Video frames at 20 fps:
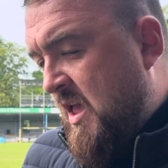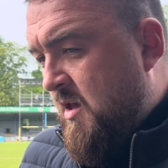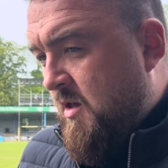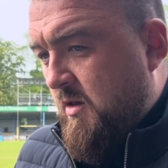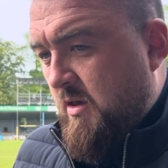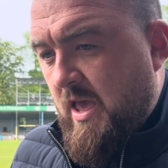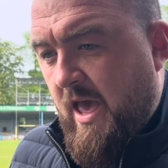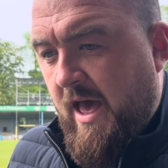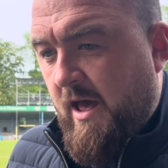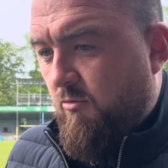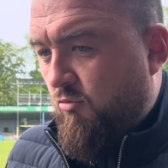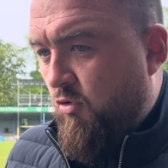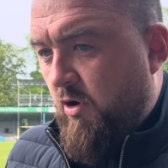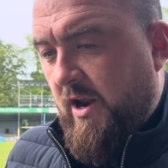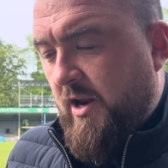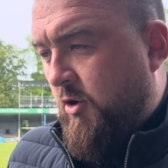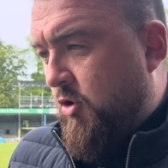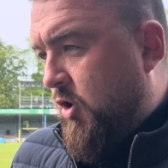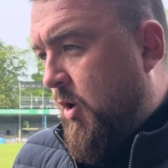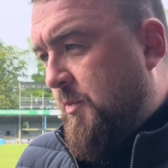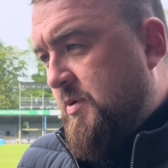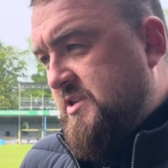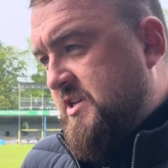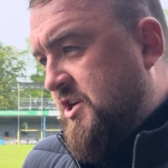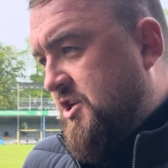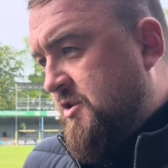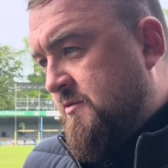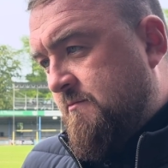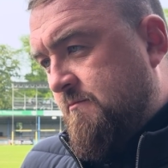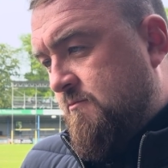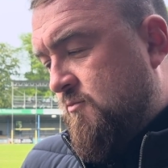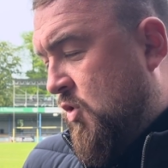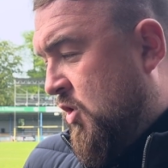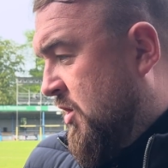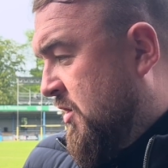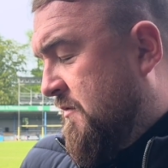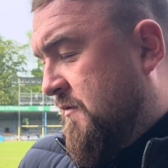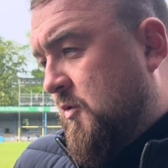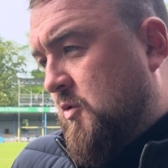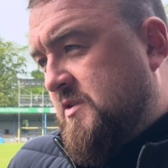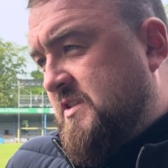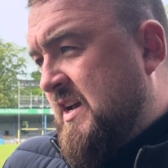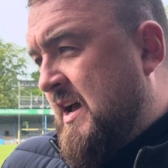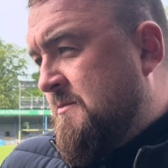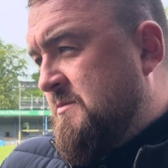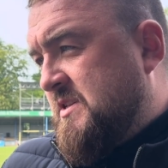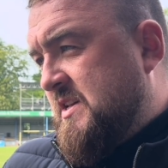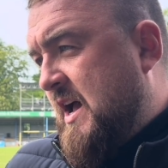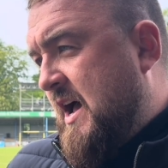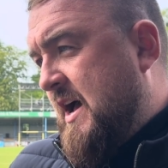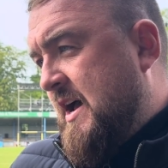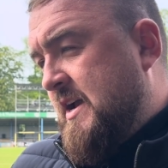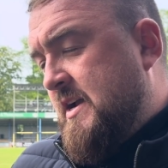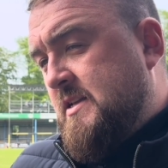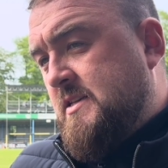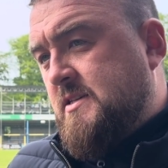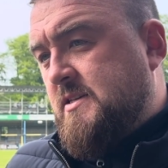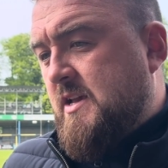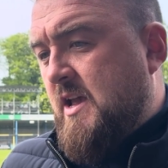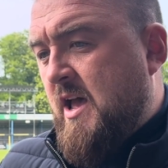Yeah, really good opposition, one of the full-time sides,